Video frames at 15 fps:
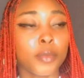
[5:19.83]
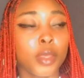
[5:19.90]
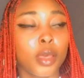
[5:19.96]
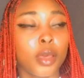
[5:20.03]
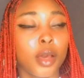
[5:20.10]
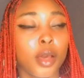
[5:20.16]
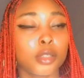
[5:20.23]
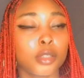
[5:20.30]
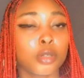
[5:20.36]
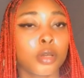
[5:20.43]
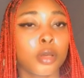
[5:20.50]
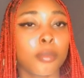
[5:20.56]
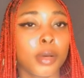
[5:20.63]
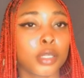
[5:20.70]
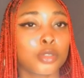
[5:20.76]
and talk
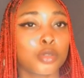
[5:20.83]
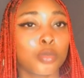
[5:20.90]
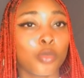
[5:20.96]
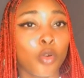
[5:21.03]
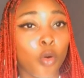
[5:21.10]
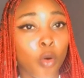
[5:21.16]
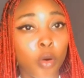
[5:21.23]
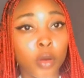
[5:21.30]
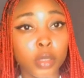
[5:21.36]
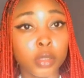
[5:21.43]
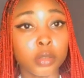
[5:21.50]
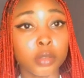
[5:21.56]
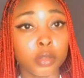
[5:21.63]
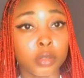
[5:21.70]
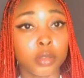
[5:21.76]
about some
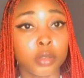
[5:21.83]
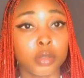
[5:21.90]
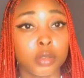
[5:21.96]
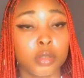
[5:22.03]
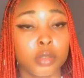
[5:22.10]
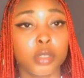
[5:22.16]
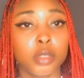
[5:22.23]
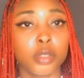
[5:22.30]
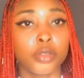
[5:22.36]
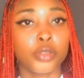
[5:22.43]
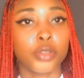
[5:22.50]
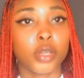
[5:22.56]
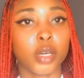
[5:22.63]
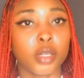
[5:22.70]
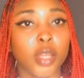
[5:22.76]
coins
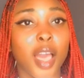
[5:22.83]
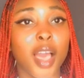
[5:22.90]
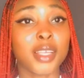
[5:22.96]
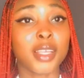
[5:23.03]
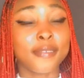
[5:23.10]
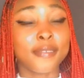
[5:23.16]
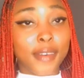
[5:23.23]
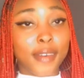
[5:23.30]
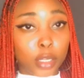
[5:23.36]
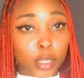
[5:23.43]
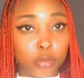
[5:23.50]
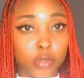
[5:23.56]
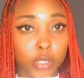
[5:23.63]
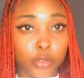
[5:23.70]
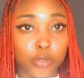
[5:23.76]
that has value
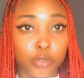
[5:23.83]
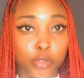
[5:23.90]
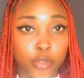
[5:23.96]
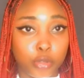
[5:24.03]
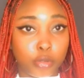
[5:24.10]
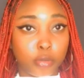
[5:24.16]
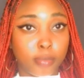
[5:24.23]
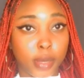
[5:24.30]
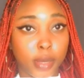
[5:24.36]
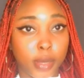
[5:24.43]
that you need to buy.